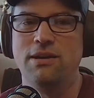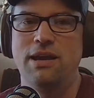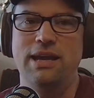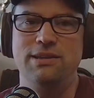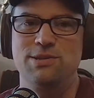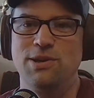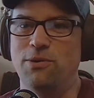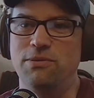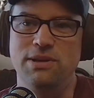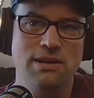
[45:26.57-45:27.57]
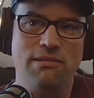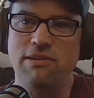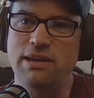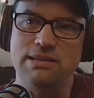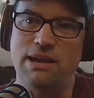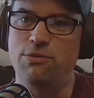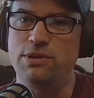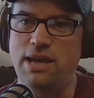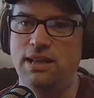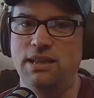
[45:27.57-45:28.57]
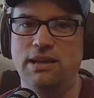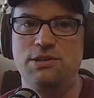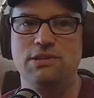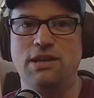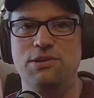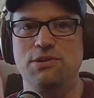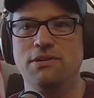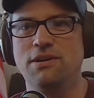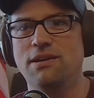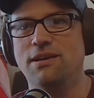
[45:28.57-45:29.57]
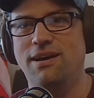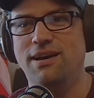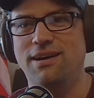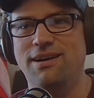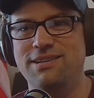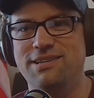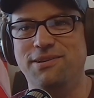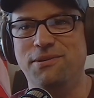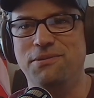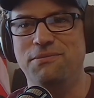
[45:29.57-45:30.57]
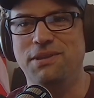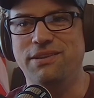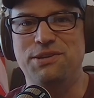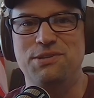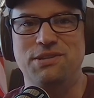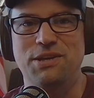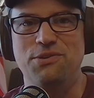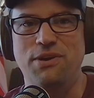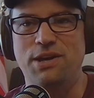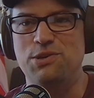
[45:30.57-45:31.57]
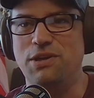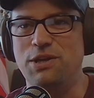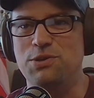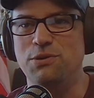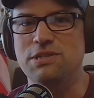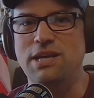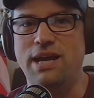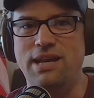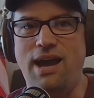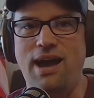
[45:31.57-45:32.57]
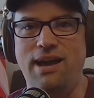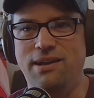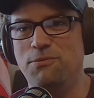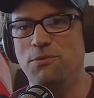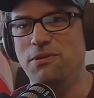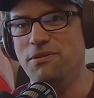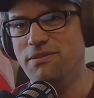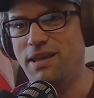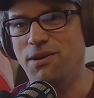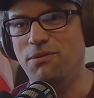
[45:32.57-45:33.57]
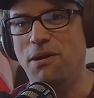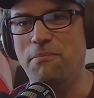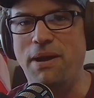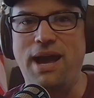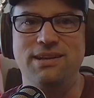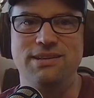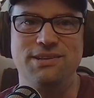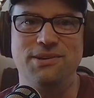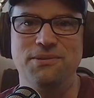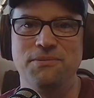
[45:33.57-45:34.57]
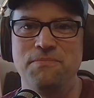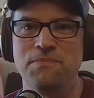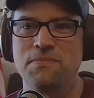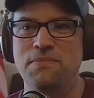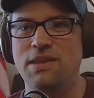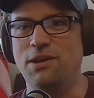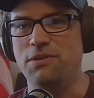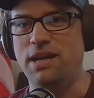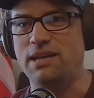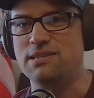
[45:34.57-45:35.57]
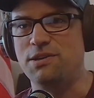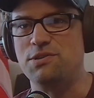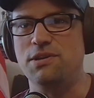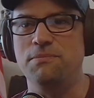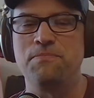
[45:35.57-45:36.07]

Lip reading: And so nothing is ever dead in the legislature until the legislature actually adjourns sine die, where they don't come back until the next session.